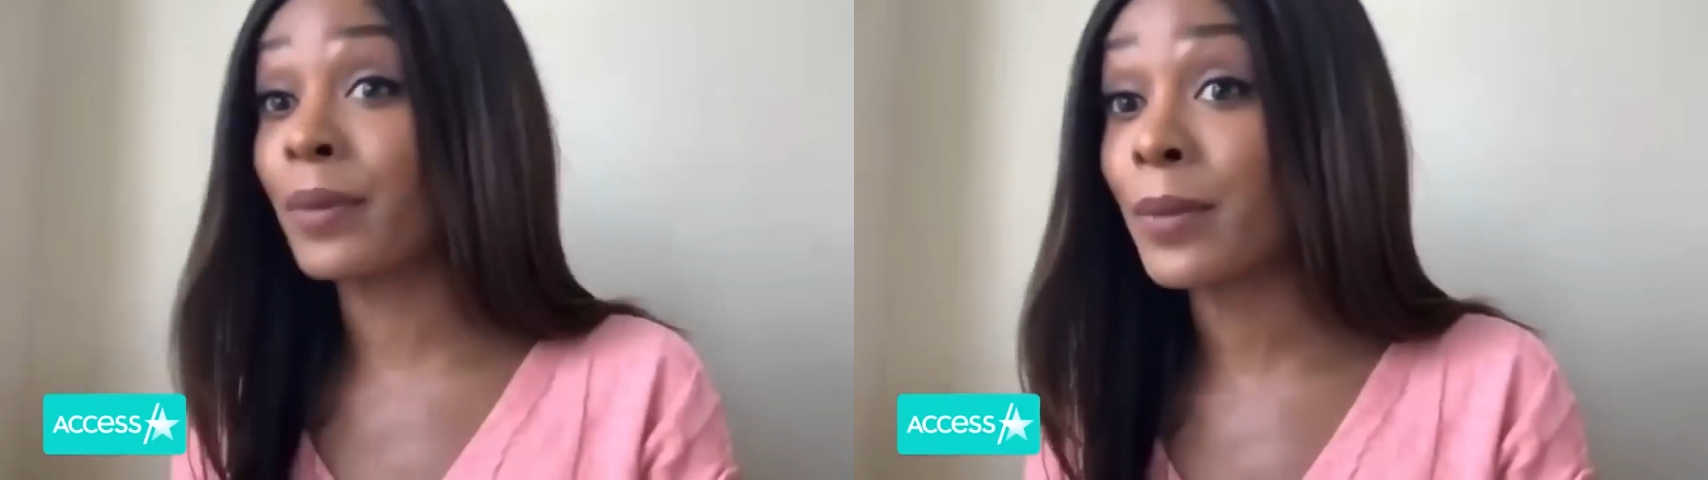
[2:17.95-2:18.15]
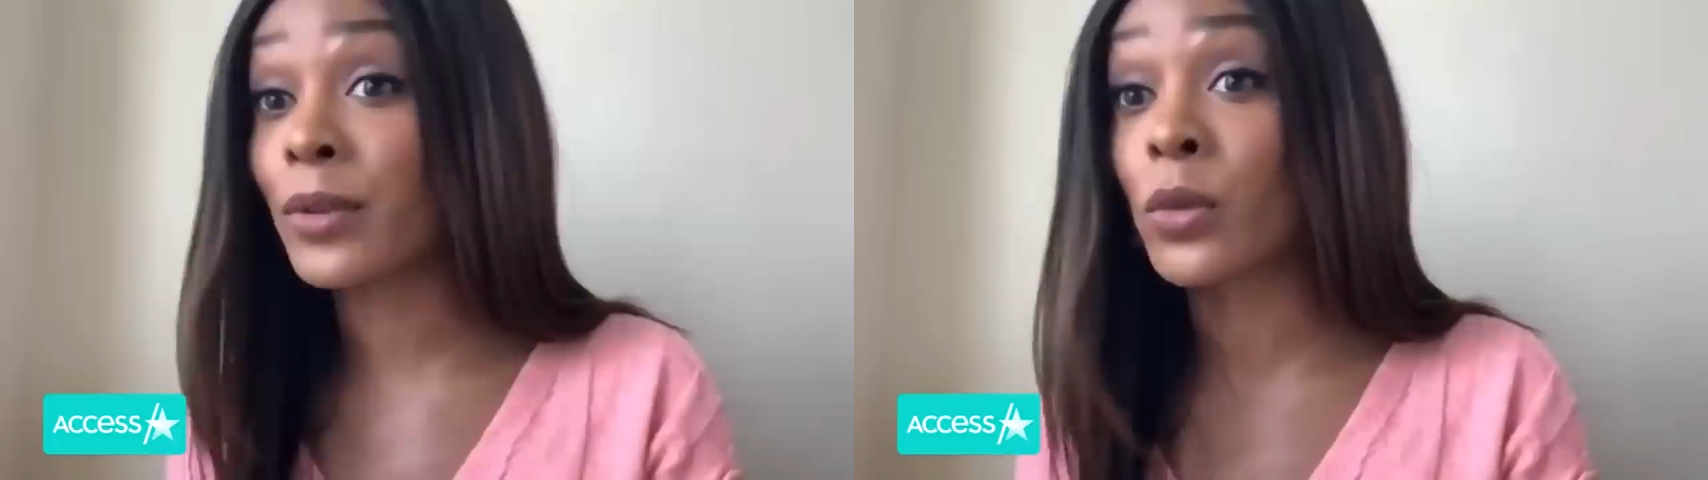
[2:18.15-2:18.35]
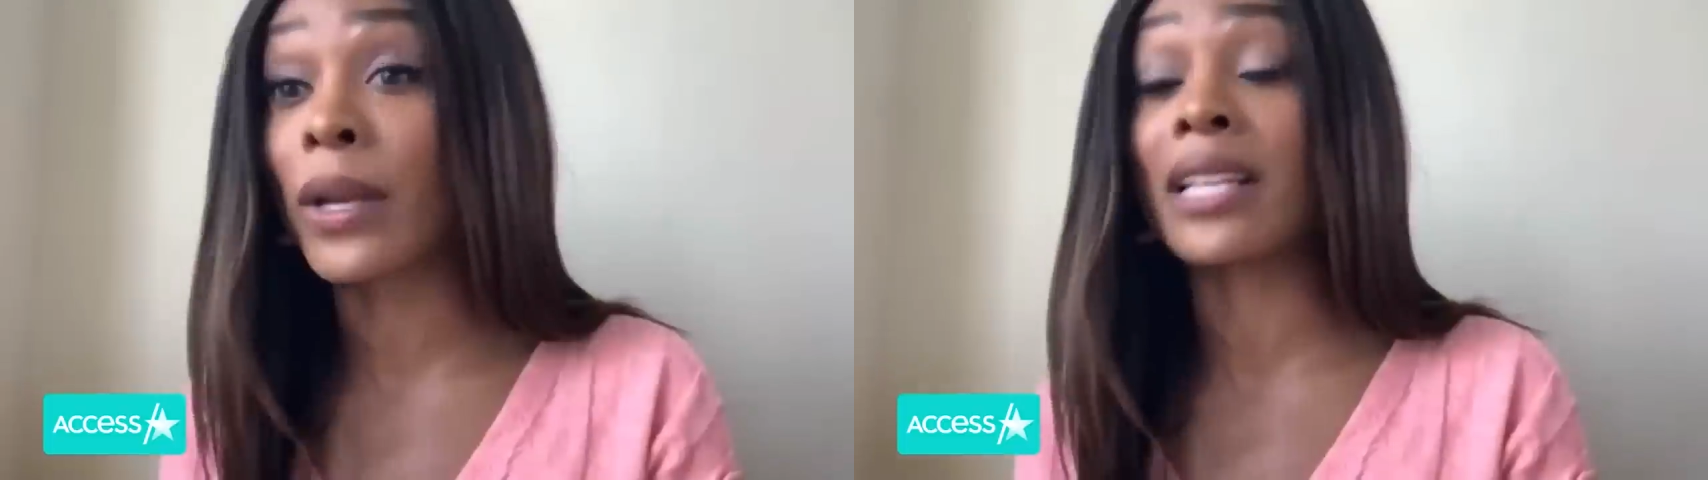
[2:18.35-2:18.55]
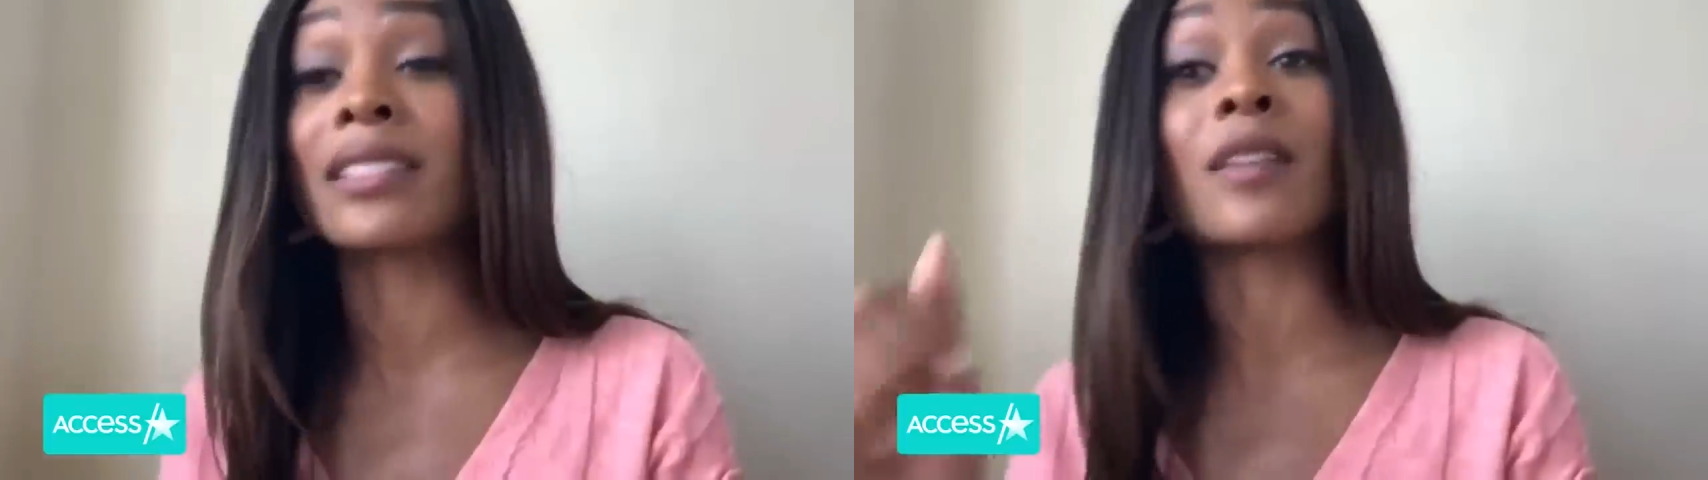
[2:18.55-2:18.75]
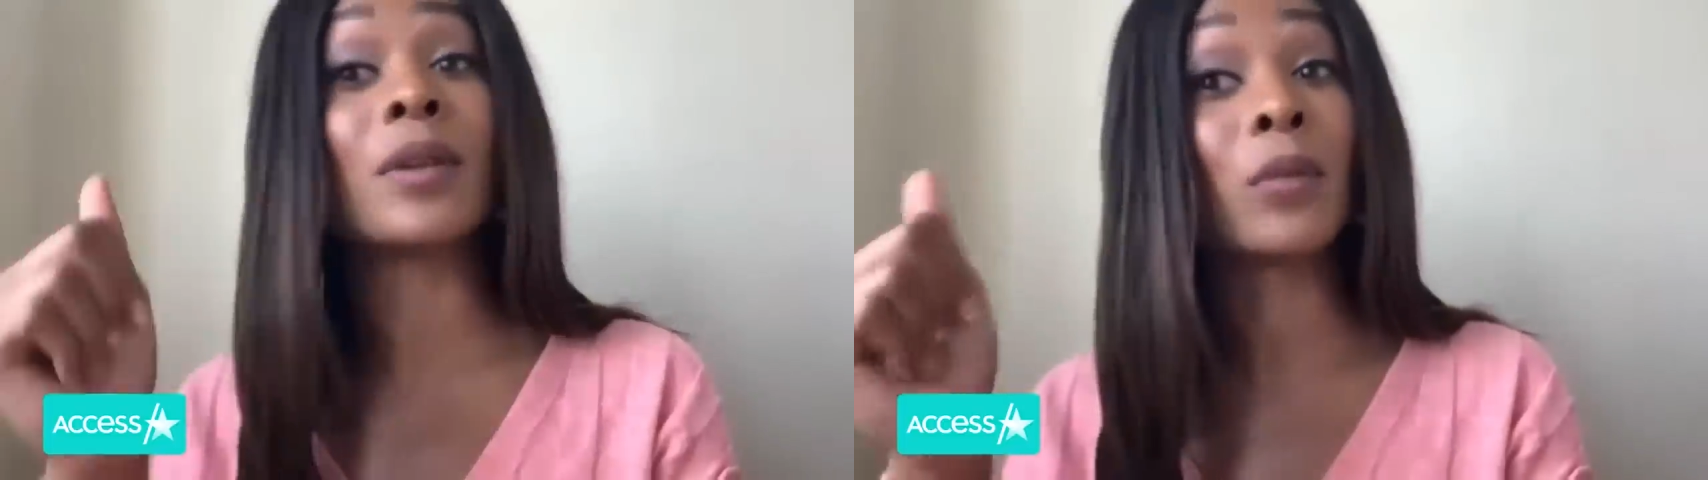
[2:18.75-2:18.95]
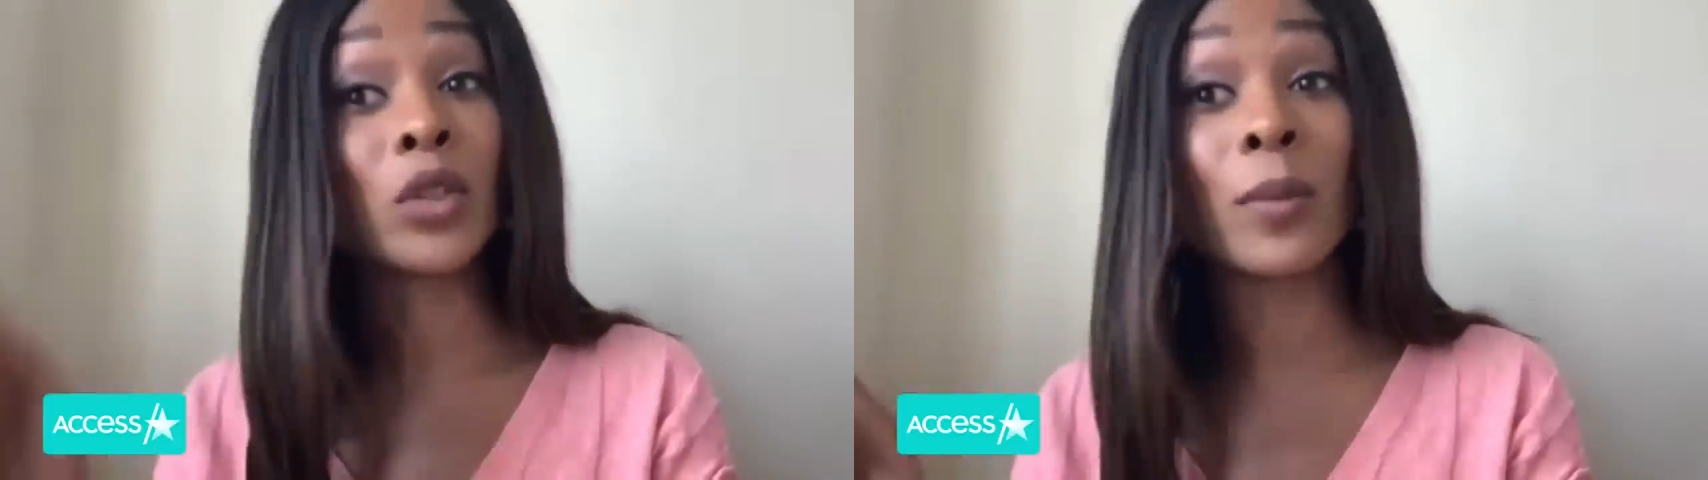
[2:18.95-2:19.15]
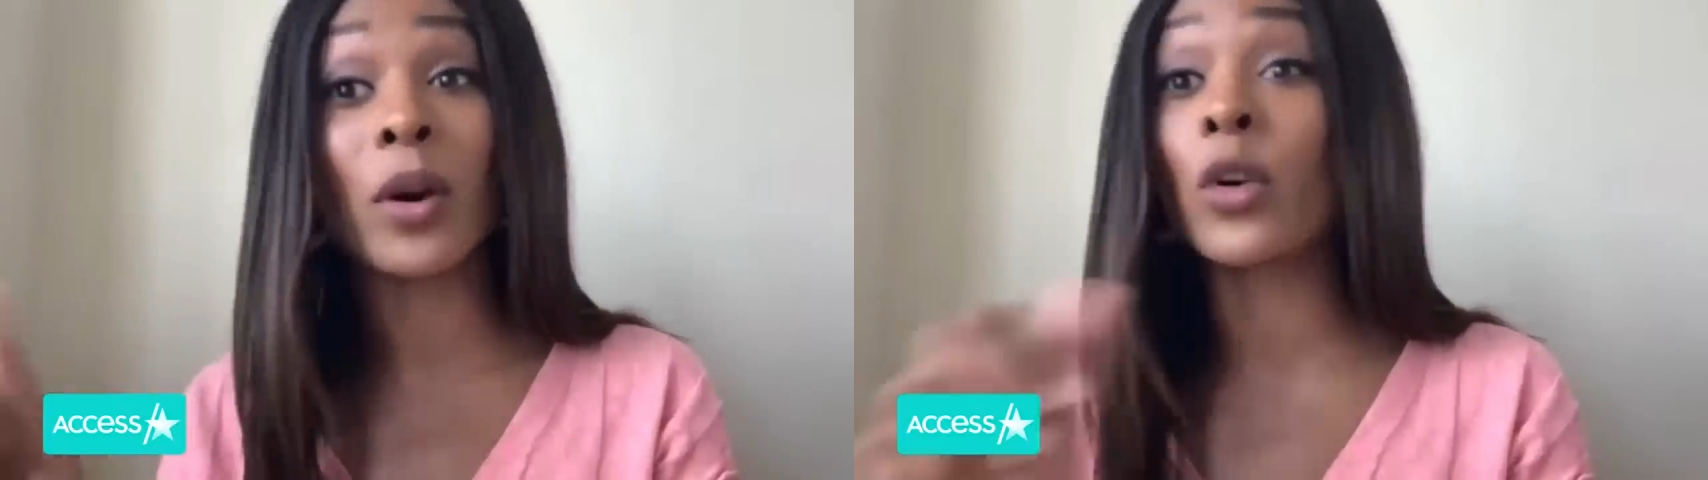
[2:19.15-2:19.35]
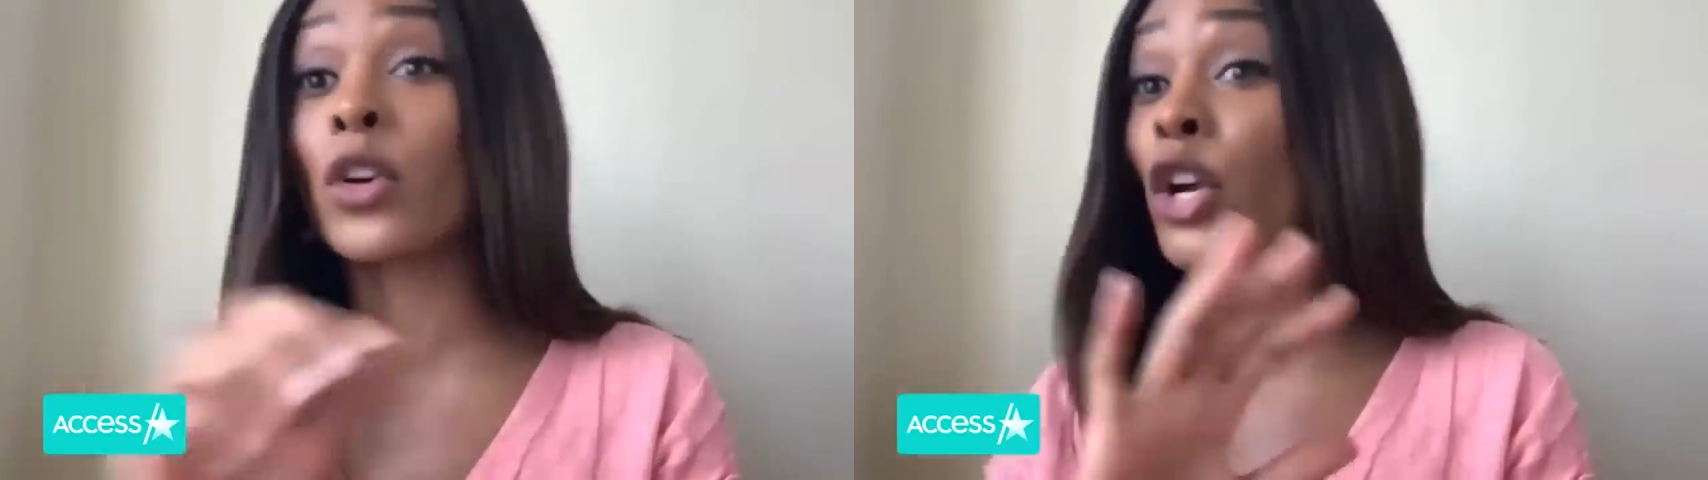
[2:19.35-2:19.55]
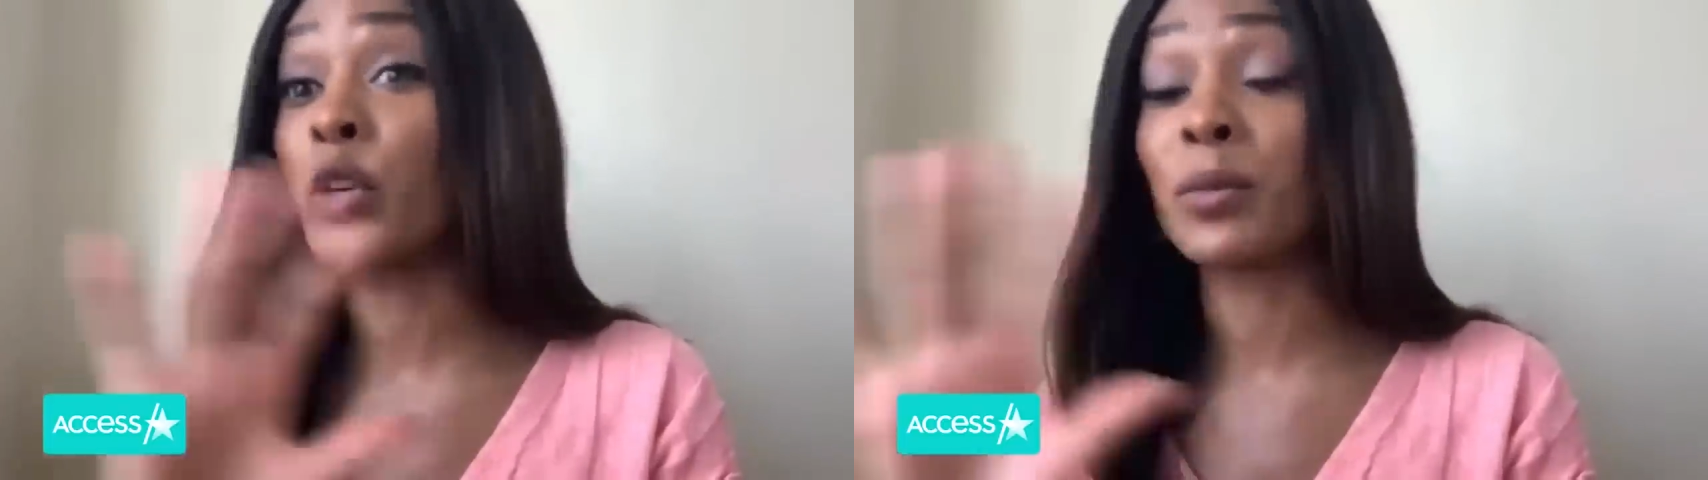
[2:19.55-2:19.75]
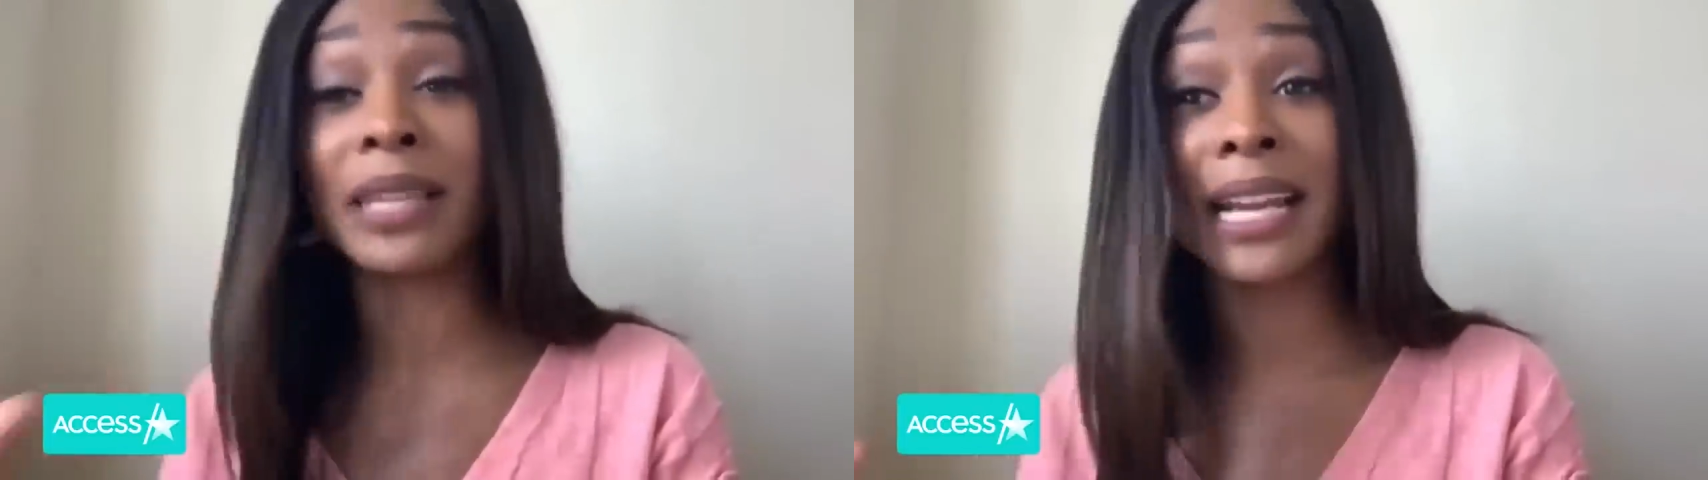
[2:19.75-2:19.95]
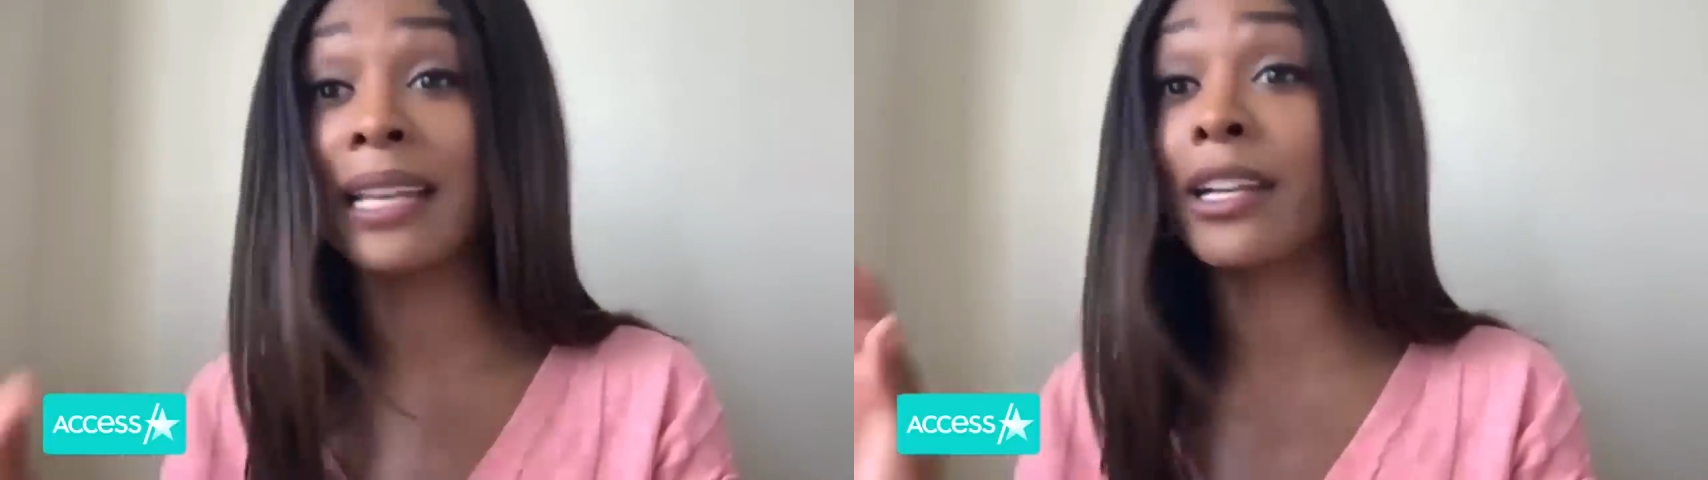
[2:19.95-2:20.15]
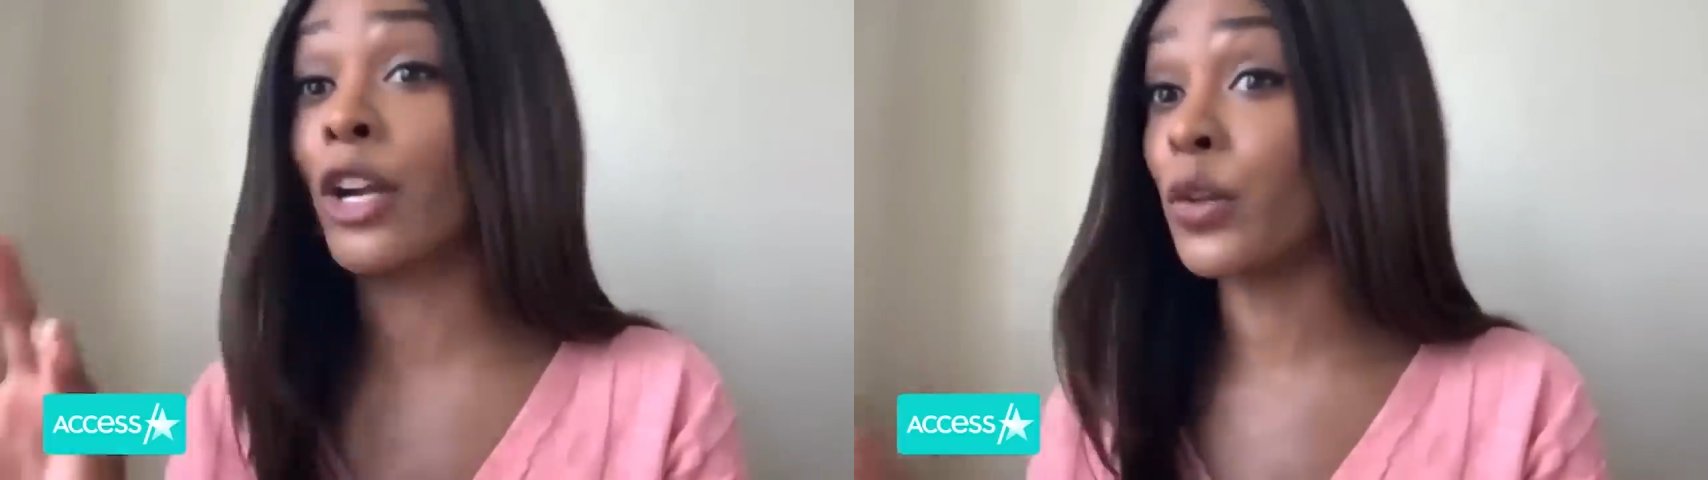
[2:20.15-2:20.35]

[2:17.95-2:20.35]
people's weddings have been postponed, are you planning?